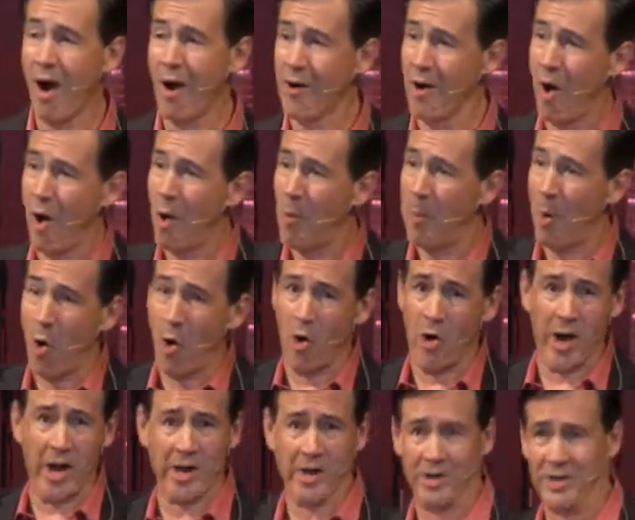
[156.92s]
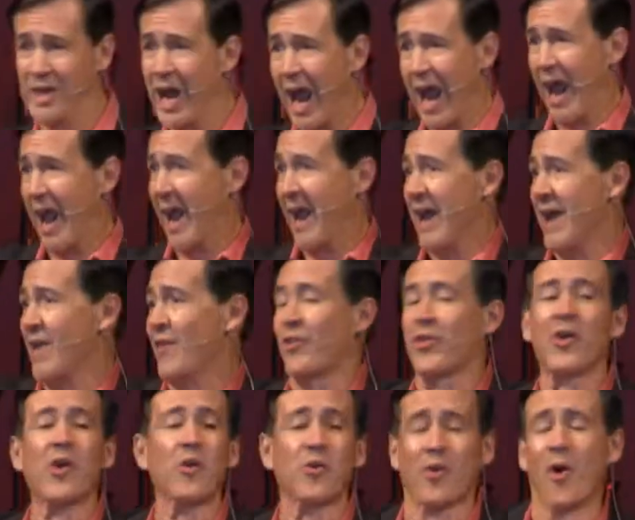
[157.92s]
are no boring
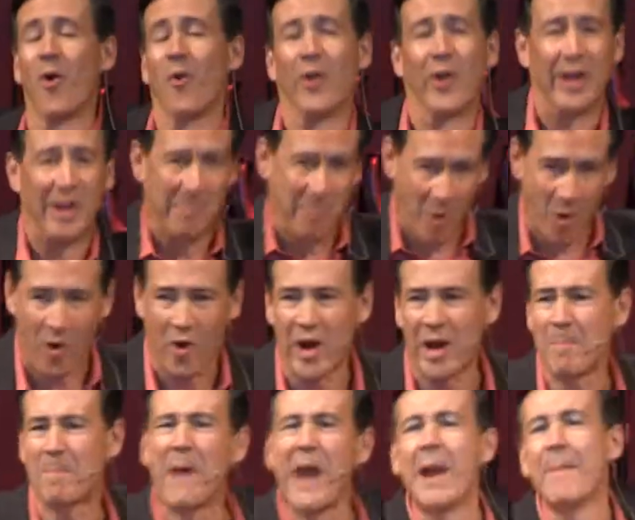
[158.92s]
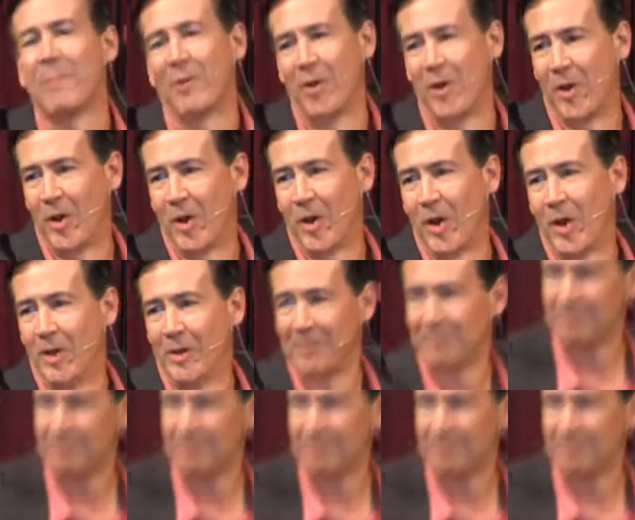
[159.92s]
days, there's only boring people.